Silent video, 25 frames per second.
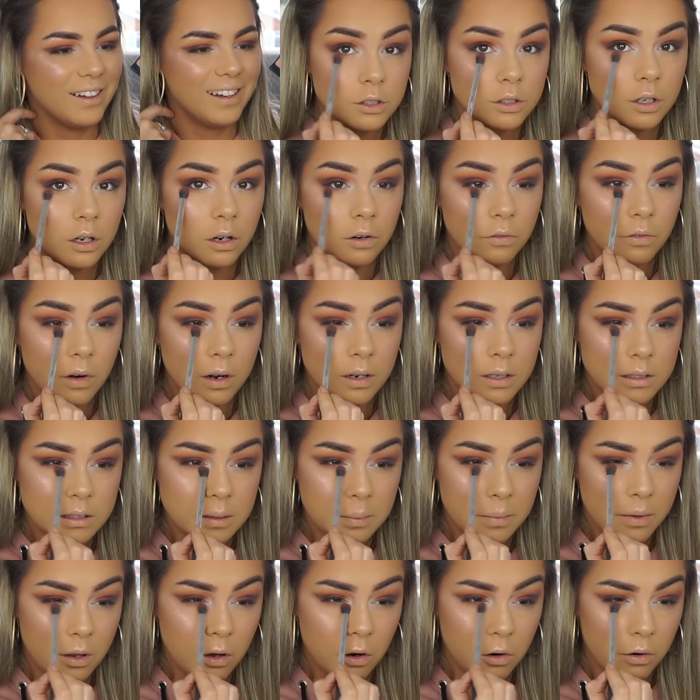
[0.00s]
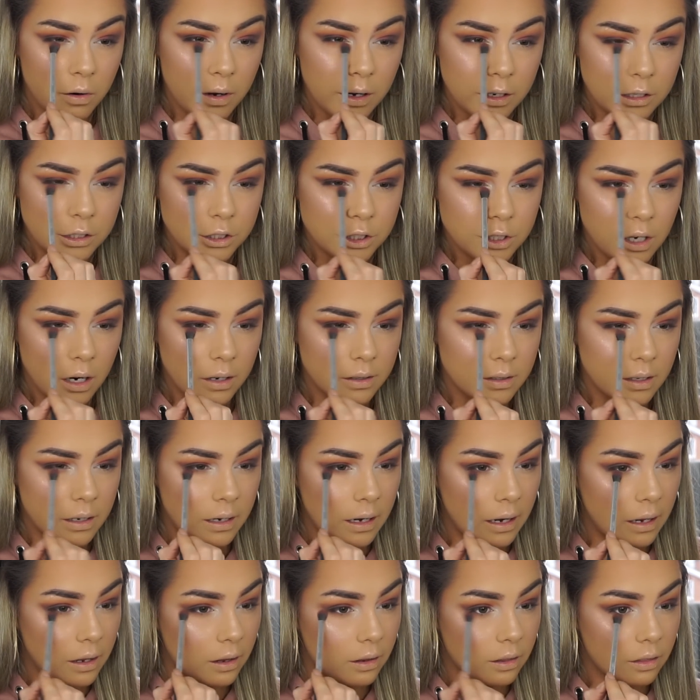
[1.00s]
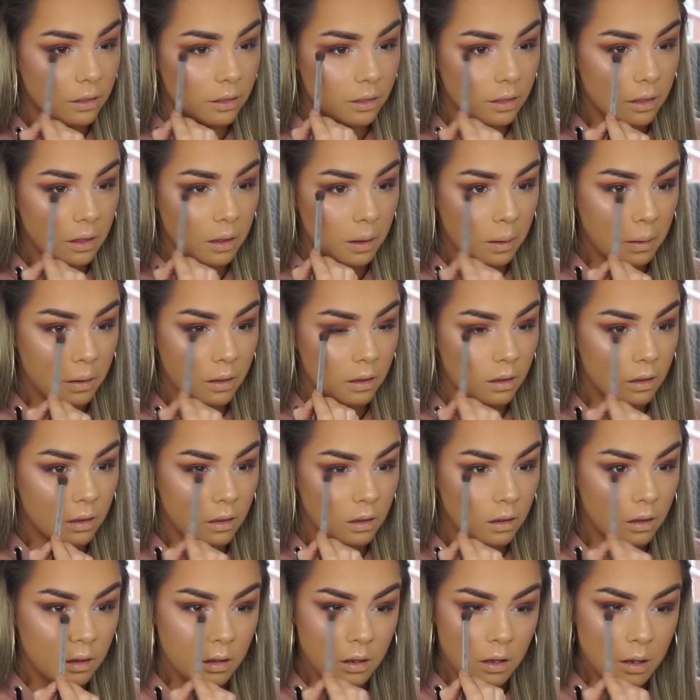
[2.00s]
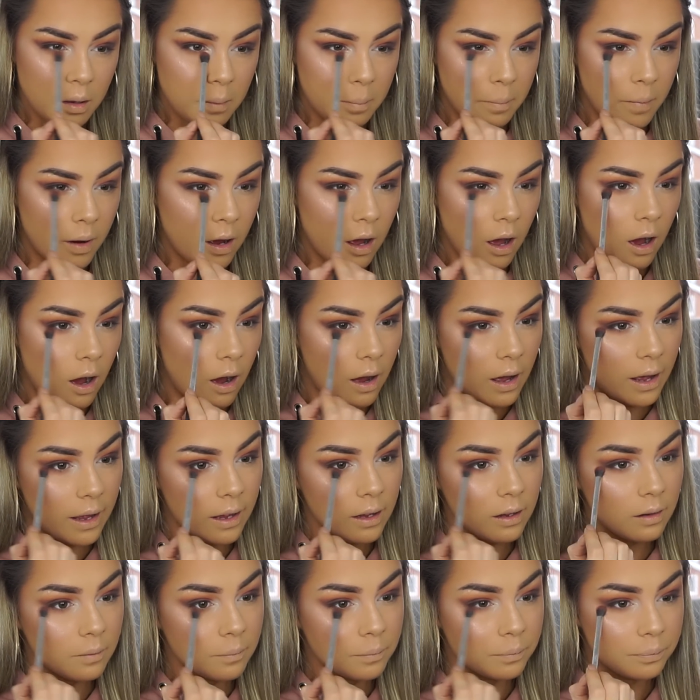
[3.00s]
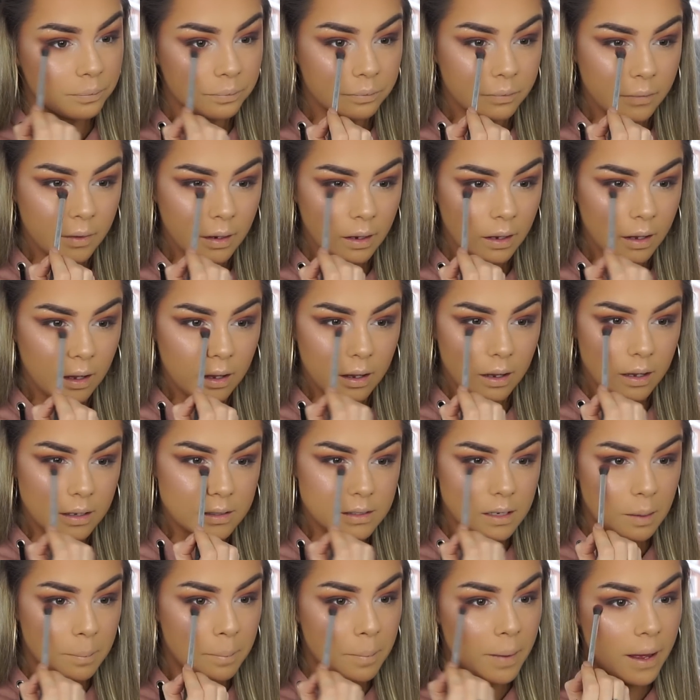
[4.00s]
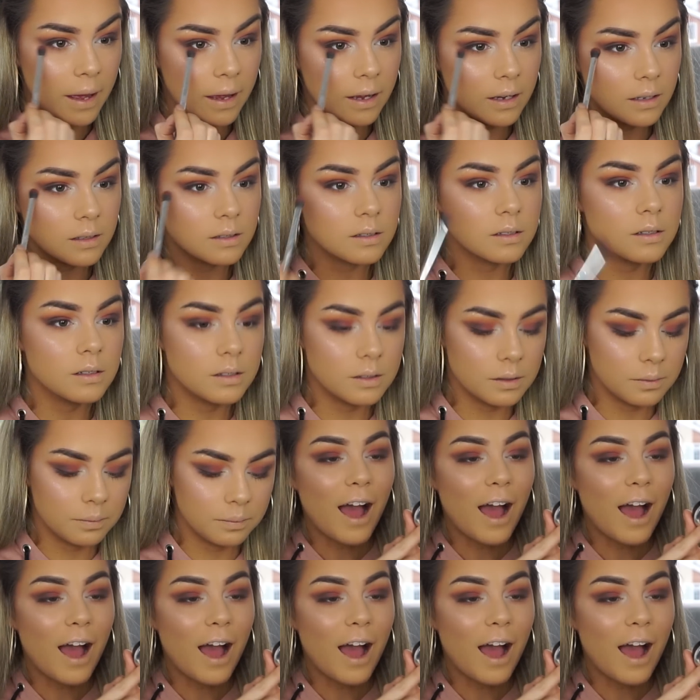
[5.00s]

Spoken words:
I'm just gonna run some of the orange underneath my eye as a base.